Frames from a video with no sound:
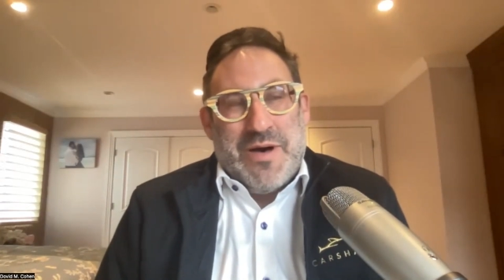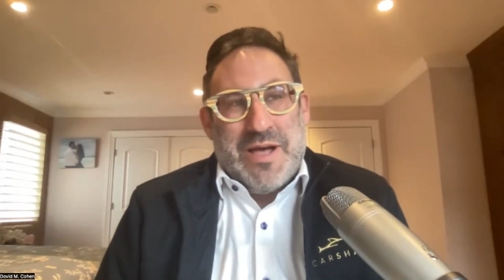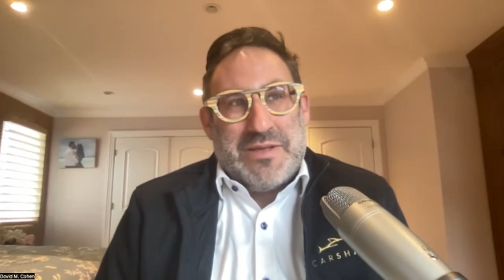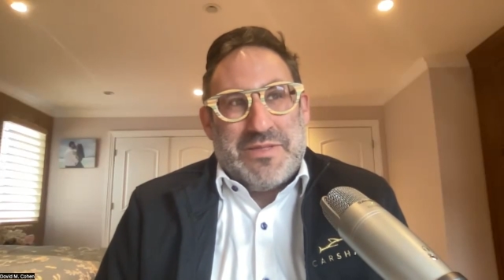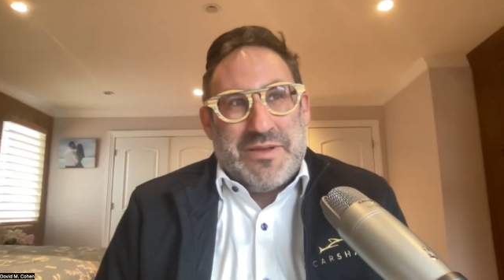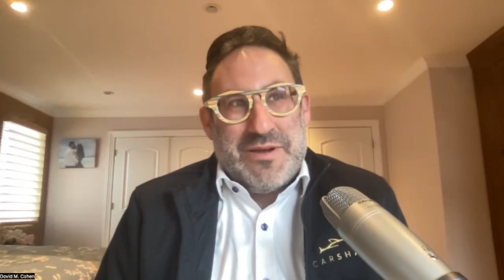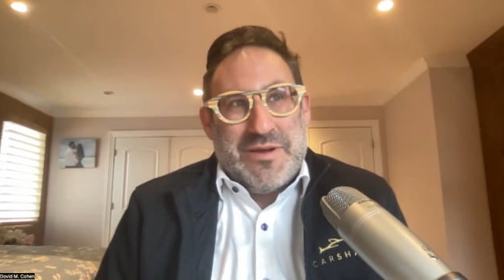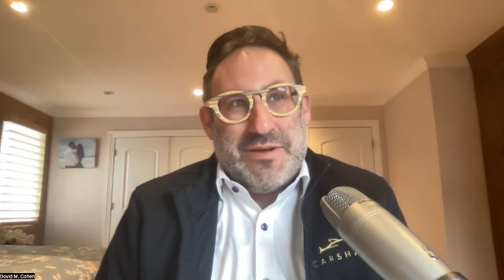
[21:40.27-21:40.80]
like
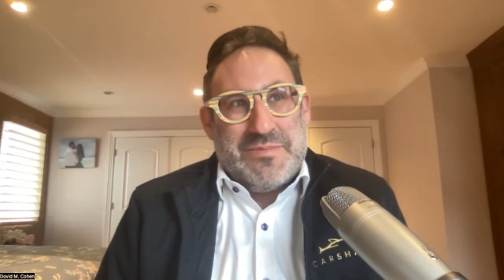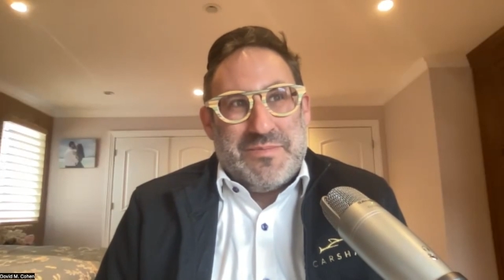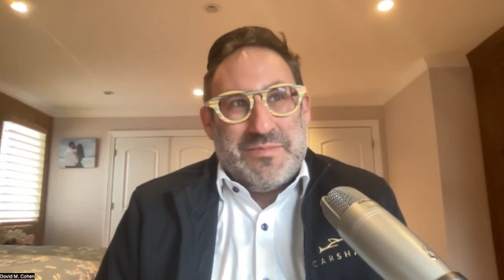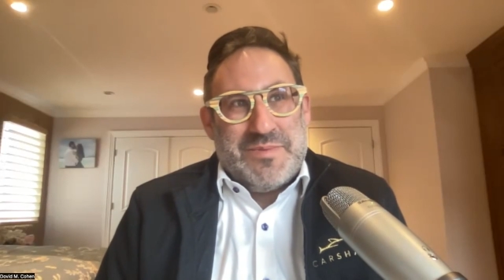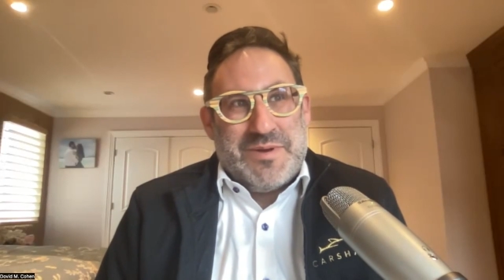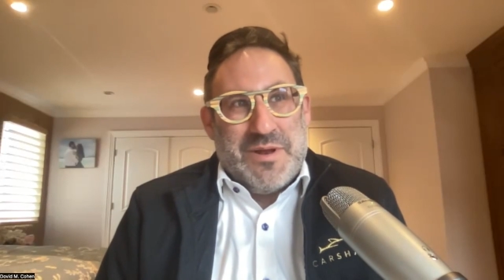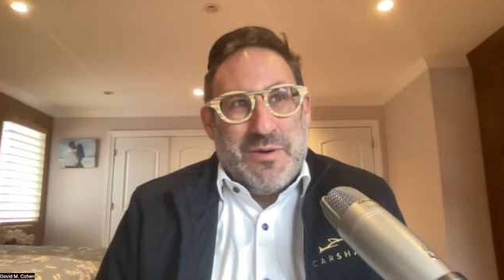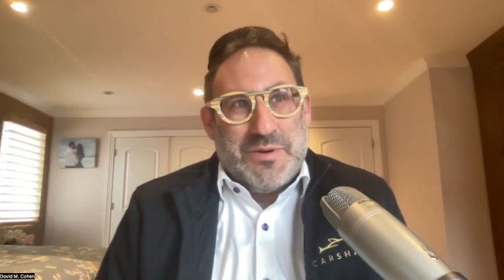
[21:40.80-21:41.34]
the
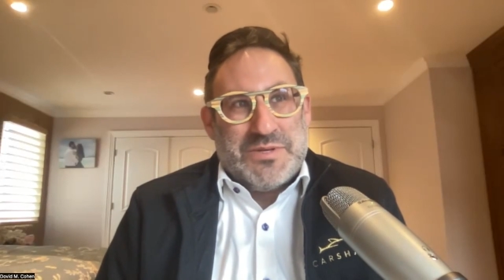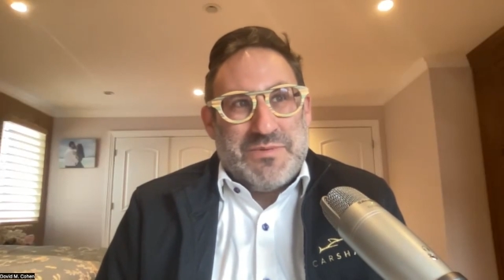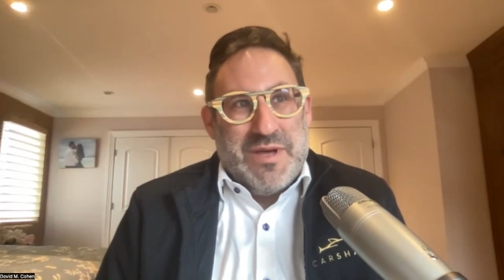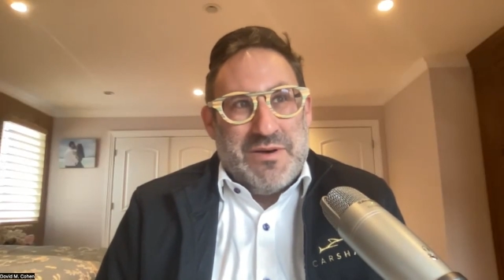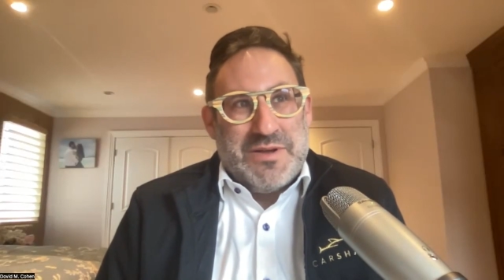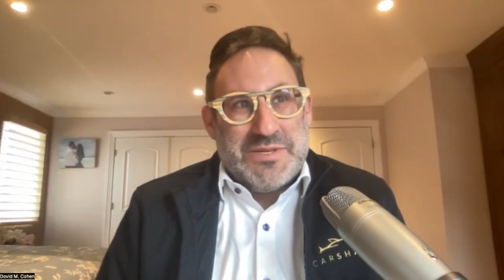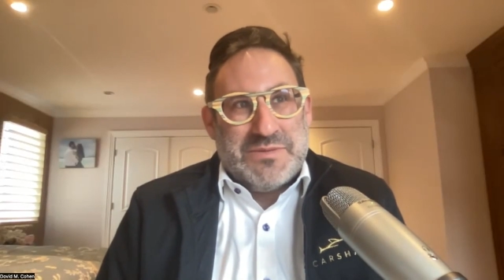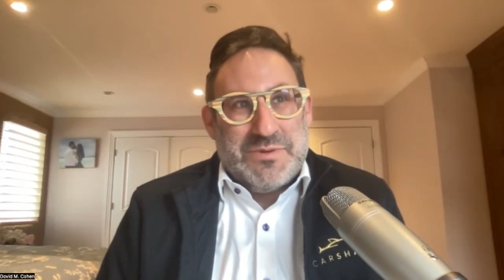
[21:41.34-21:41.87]

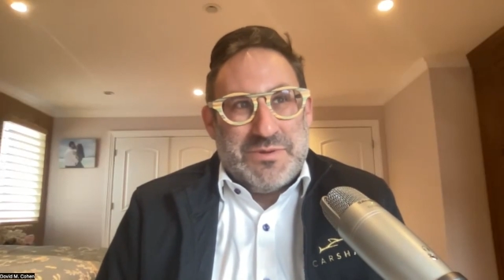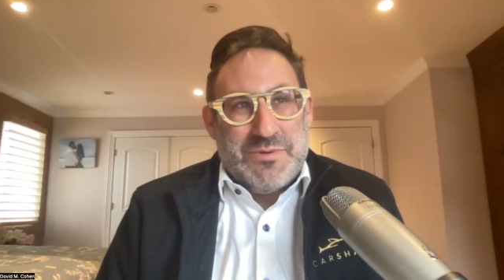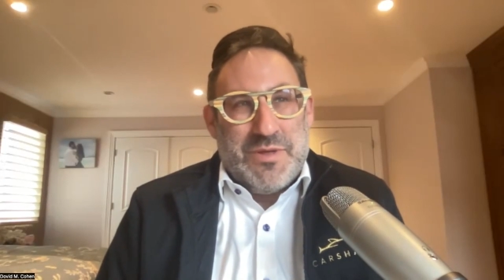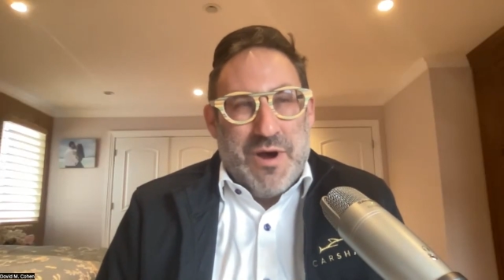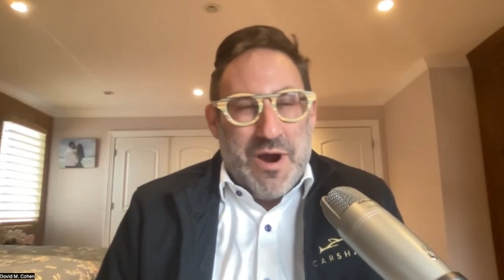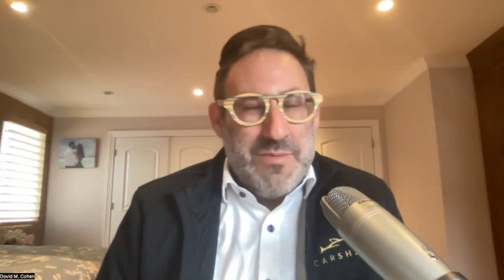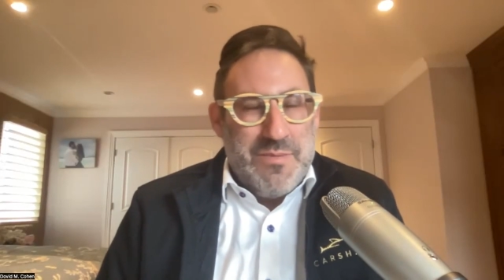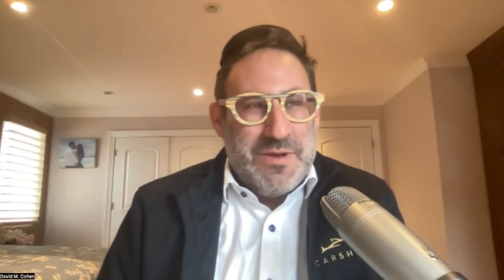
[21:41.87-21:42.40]
Israelis would do
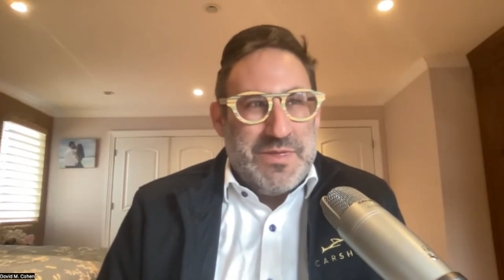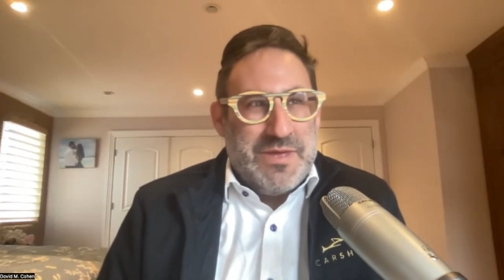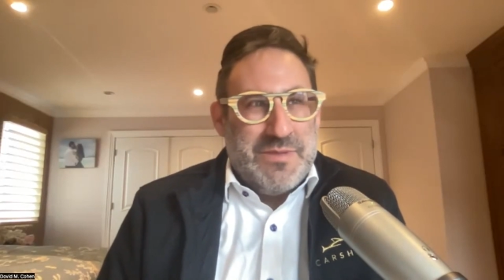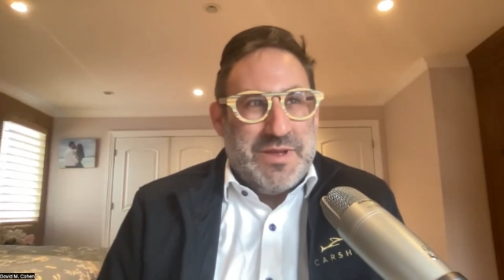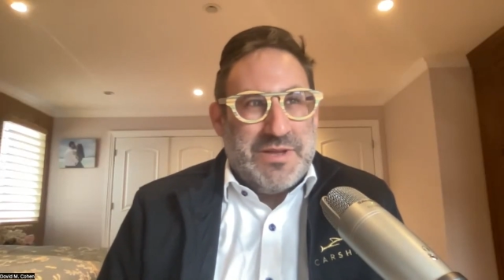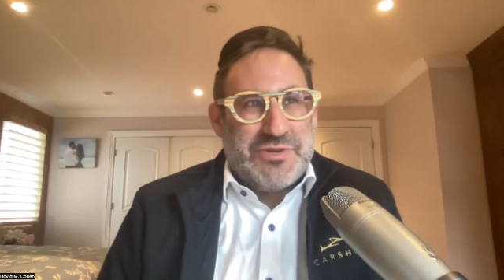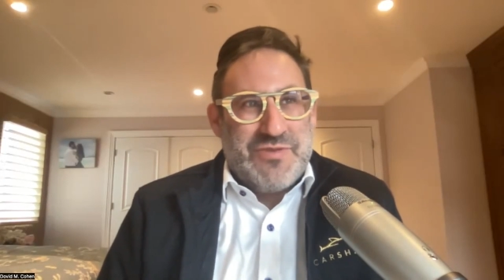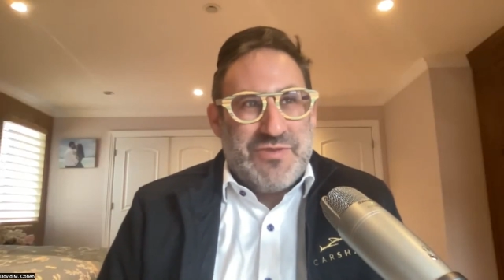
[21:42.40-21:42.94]
the army,
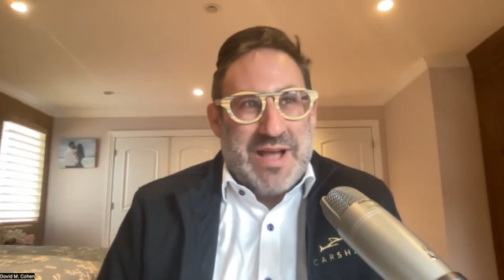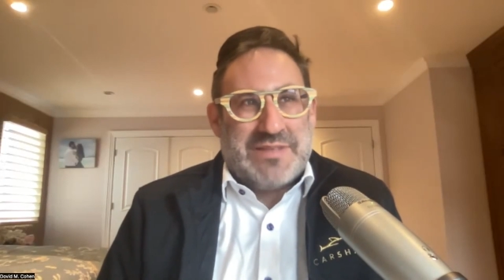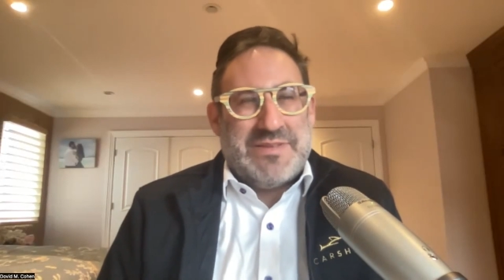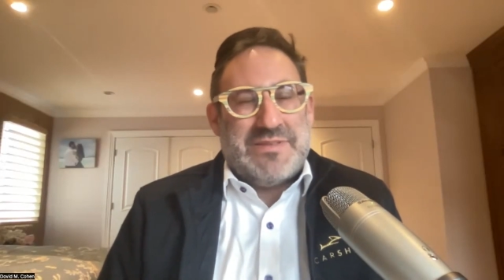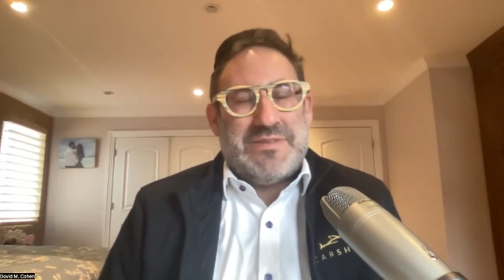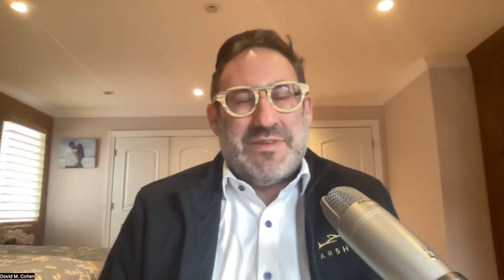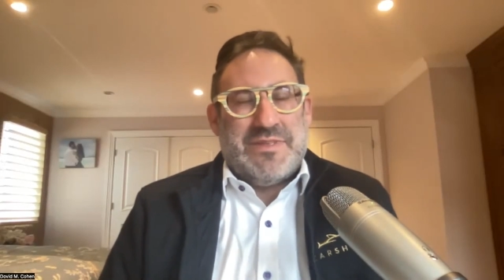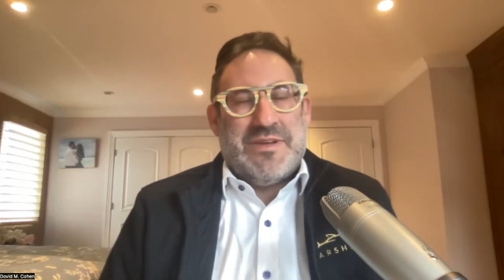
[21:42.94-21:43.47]
they'd be
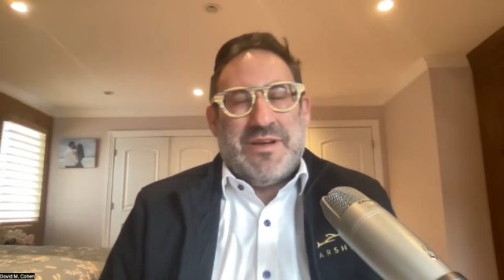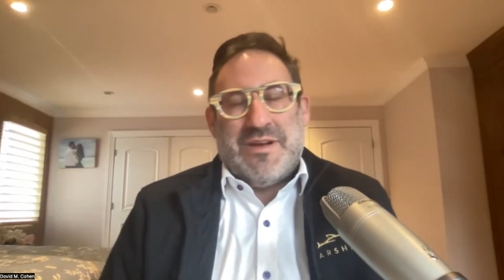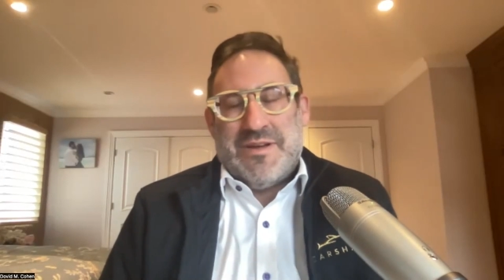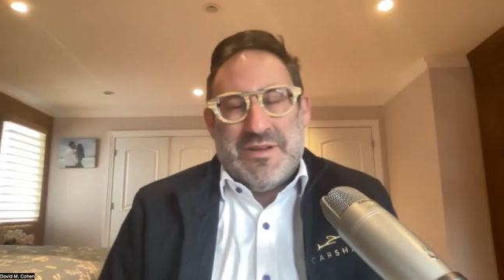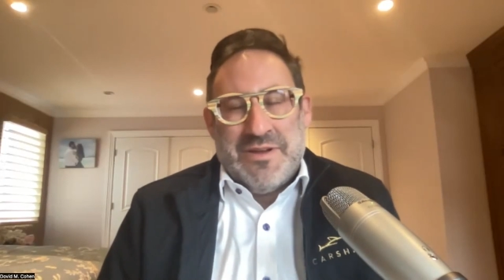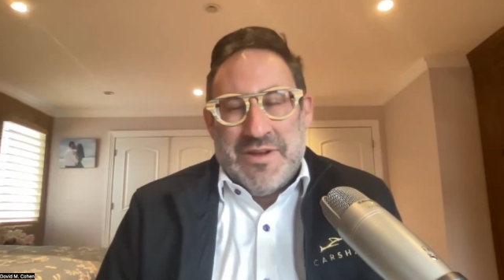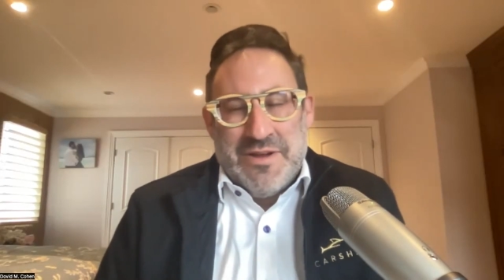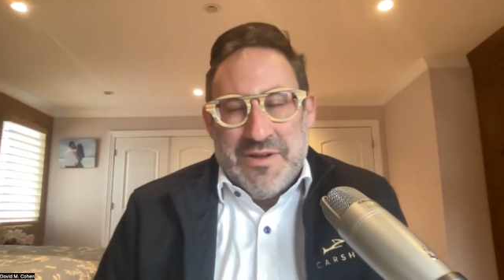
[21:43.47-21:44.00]
attracted to
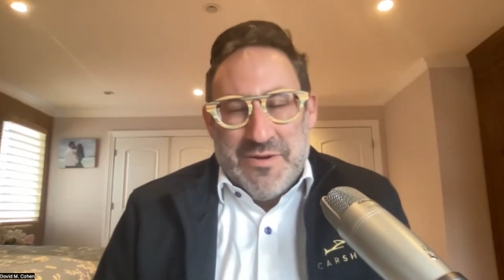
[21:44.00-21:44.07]
the